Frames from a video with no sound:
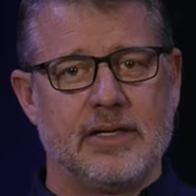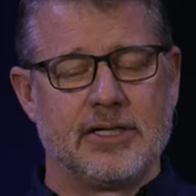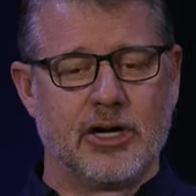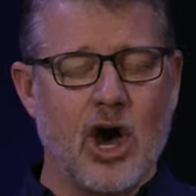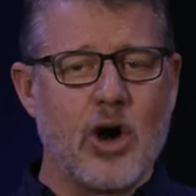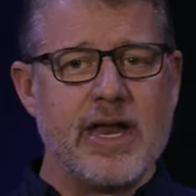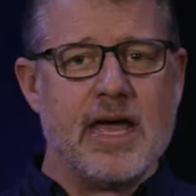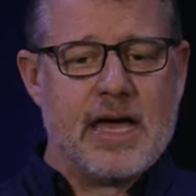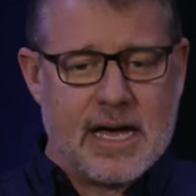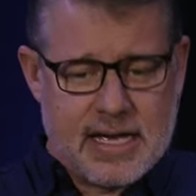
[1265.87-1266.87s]
to go and
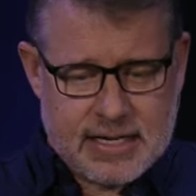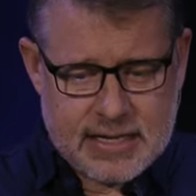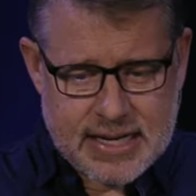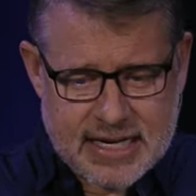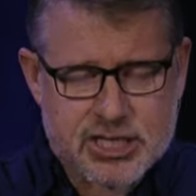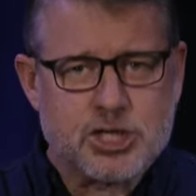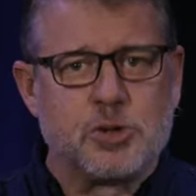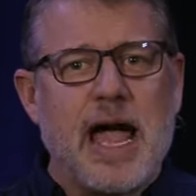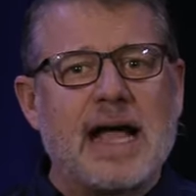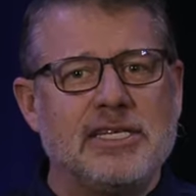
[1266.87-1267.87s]

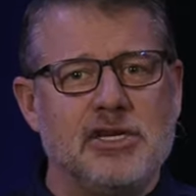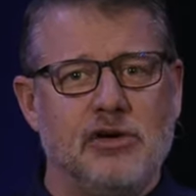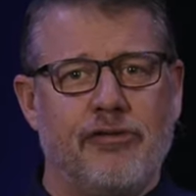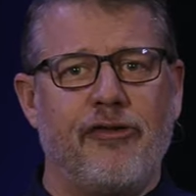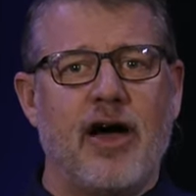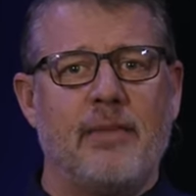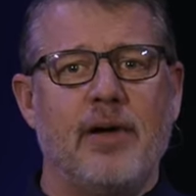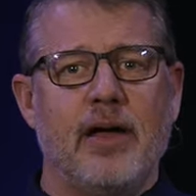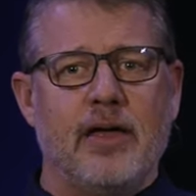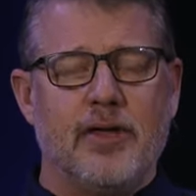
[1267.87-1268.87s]
extract you
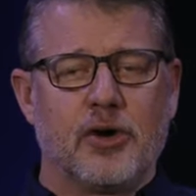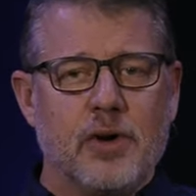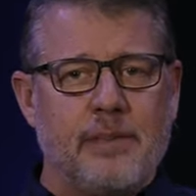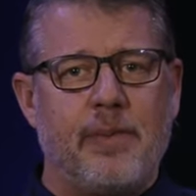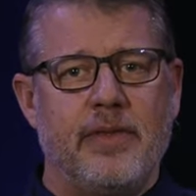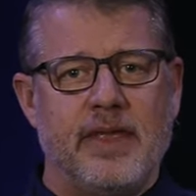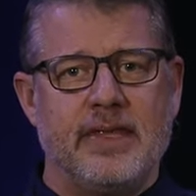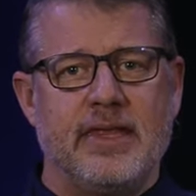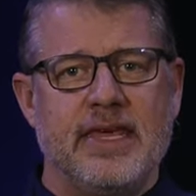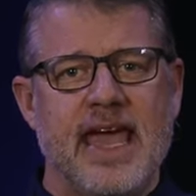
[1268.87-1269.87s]
from the grip
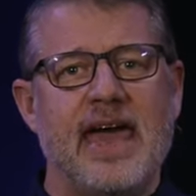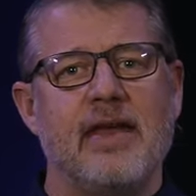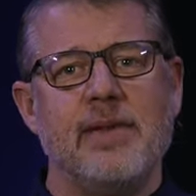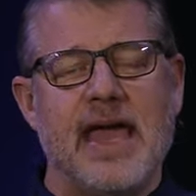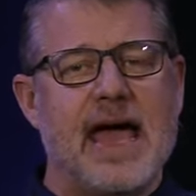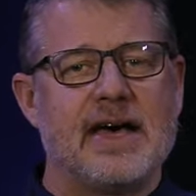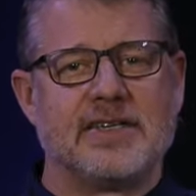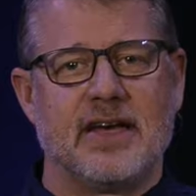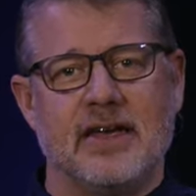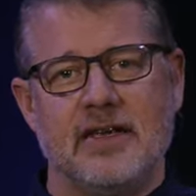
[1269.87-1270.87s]
that the enemy
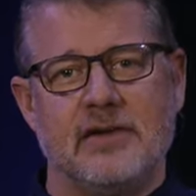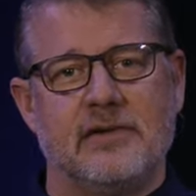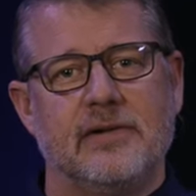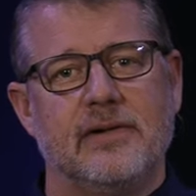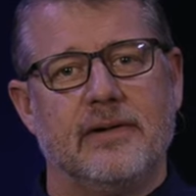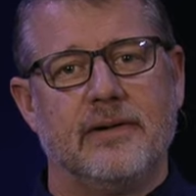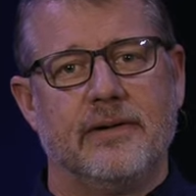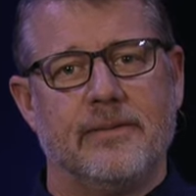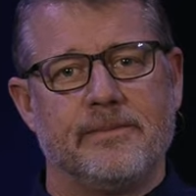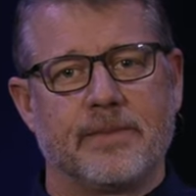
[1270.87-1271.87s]
has on you.
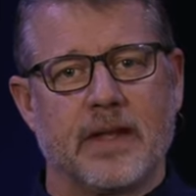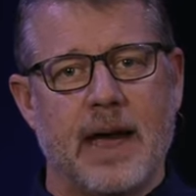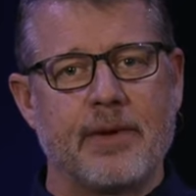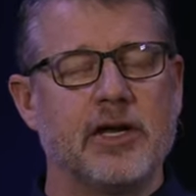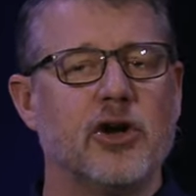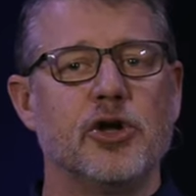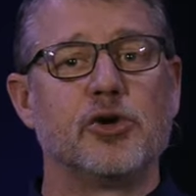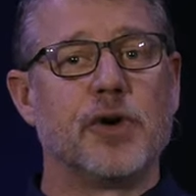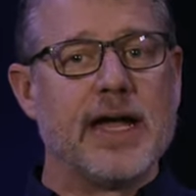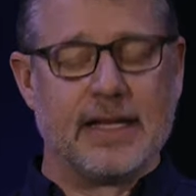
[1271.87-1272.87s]
I'm going to go to
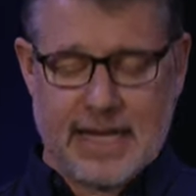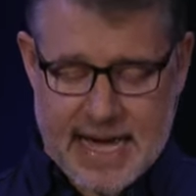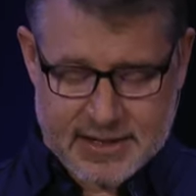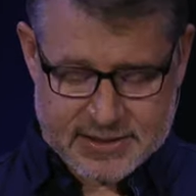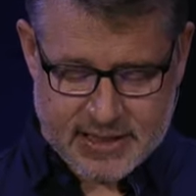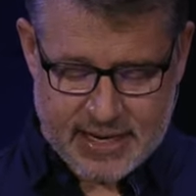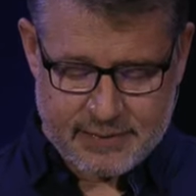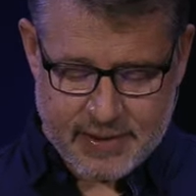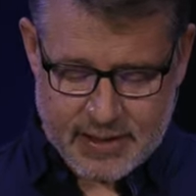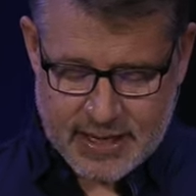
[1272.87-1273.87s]
great lengths and
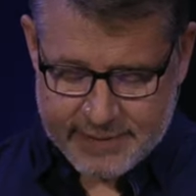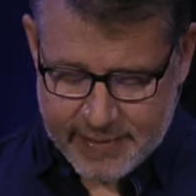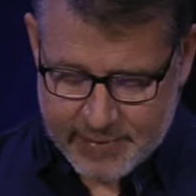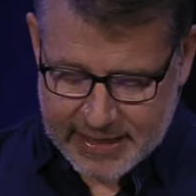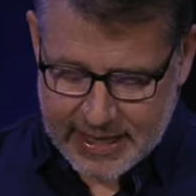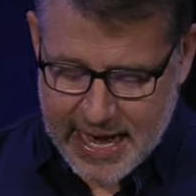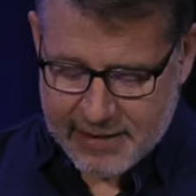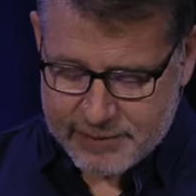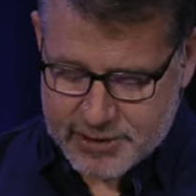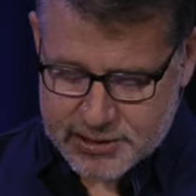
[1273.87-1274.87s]
even give up my
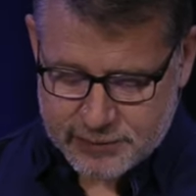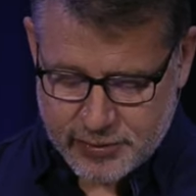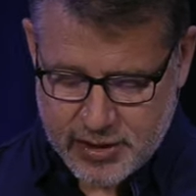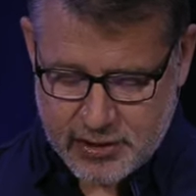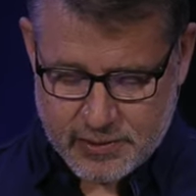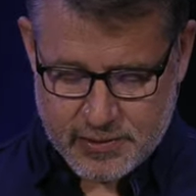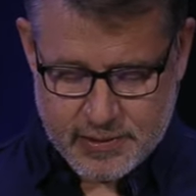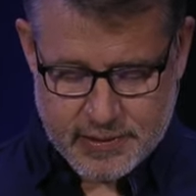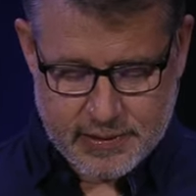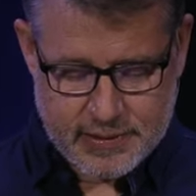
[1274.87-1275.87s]
life just for you.
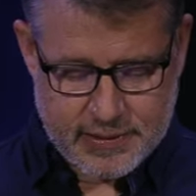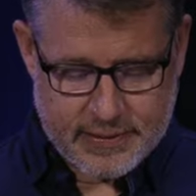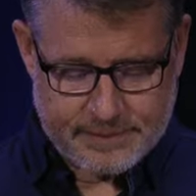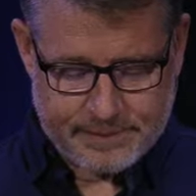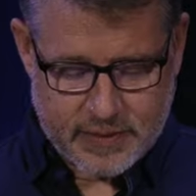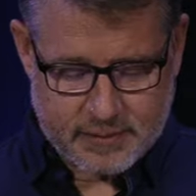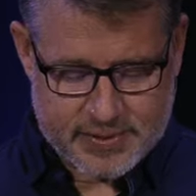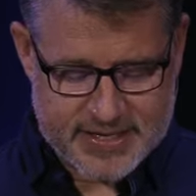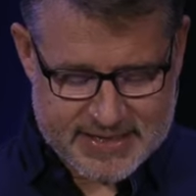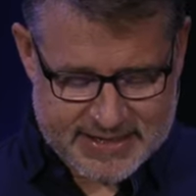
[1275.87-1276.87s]

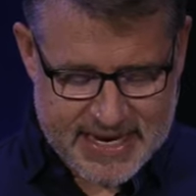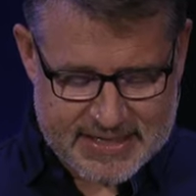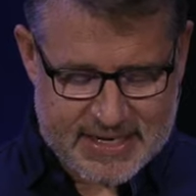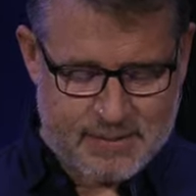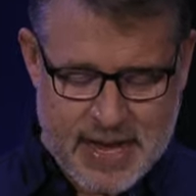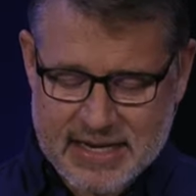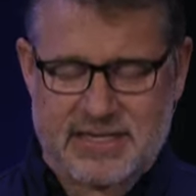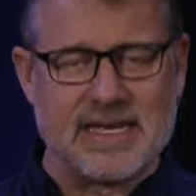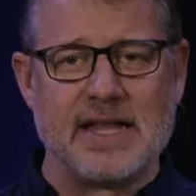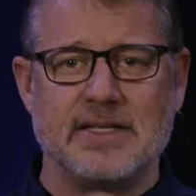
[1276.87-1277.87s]
But this doesn't make
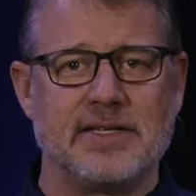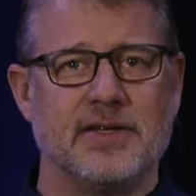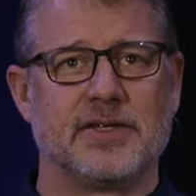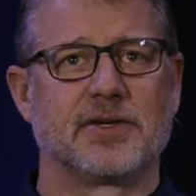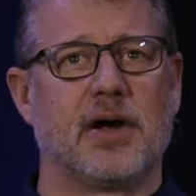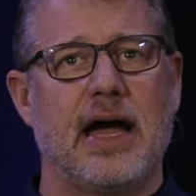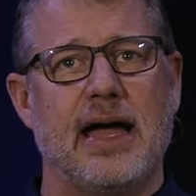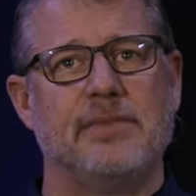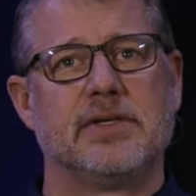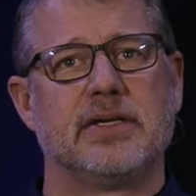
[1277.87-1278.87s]
sense to the
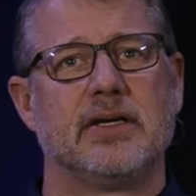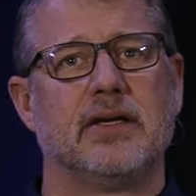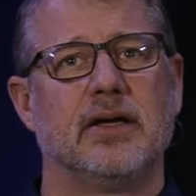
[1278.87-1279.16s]
scribes.